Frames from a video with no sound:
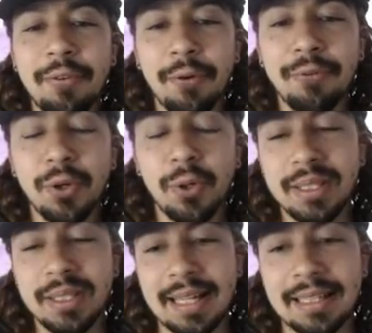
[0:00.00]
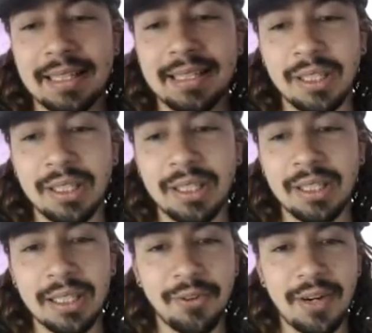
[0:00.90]
to go for Antonio here.
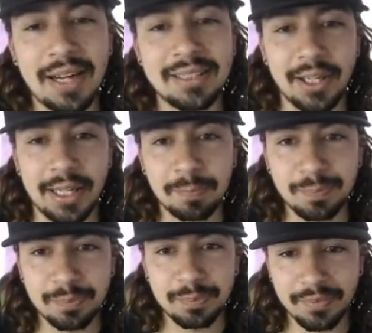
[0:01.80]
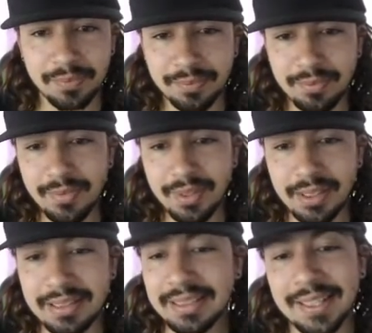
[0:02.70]
This
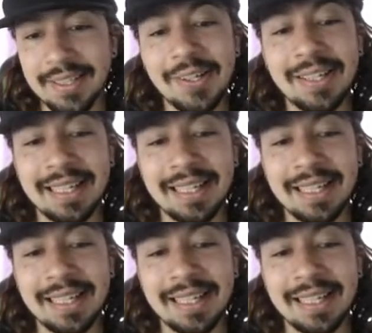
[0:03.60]
is shaping up really